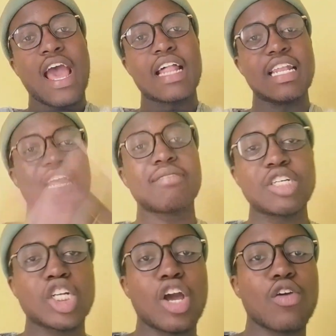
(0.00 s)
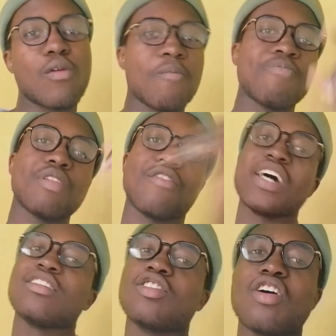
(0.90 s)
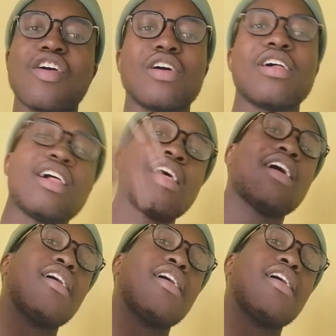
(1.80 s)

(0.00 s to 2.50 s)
and let me show you the first tutorial.